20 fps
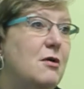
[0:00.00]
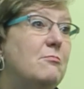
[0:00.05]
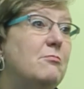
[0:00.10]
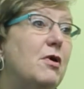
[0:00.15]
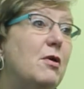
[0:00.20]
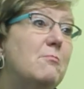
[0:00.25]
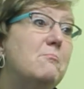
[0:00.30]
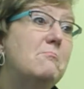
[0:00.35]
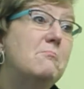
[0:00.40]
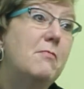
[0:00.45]

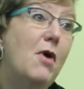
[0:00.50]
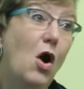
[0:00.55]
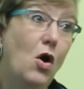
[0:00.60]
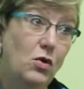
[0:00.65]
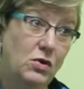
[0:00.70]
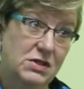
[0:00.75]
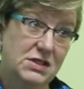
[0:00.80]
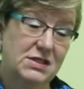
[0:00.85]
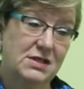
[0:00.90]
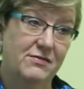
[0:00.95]
But
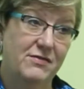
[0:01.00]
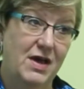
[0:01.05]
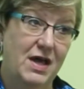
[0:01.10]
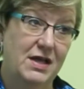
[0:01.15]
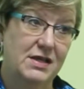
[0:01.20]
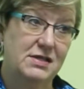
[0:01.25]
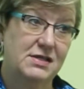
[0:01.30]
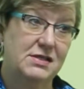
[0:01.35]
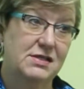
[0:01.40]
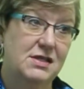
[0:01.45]
most of
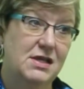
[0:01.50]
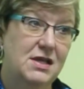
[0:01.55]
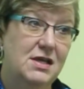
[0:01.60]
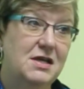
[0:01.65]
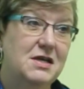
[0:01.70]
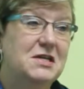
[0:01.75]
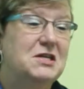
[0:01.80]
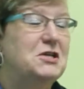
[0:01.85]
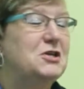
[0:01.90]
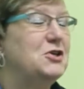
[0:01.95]
us
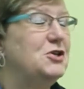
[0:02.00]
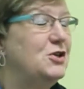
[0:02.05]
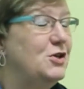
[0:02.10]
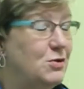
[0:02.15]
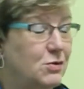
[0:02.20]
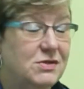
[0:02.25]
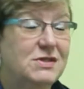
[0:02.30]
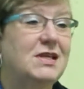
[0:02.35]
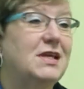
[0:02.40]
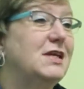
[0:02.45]

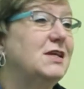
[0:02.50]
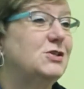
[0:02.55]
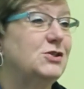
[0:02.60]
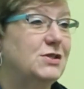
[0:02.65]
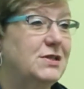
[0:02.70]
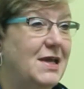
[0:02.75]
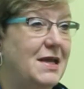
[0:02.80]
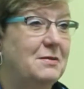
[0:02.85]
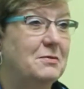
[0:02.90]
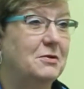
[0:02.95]
use the
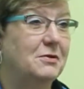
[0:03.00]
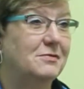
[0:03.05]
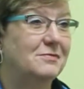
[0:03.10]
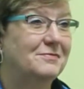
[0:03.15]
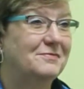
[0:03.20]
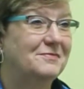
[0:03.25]
kitchen table.